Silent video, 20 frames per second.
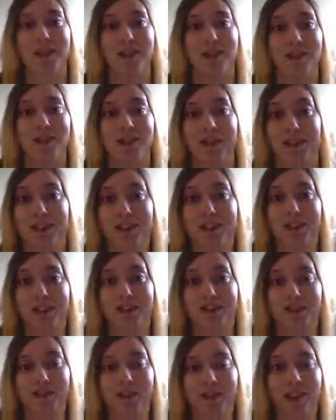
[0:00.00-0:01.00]
Pokerus,
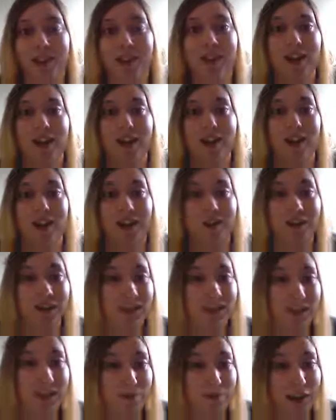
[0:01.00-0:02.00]
because I
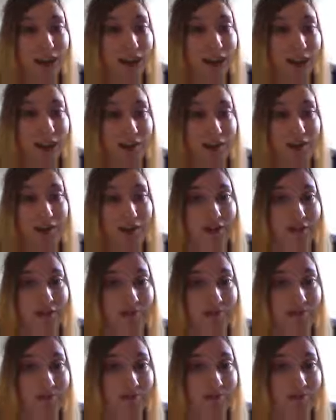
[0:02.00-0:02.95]
wanted to compare the two.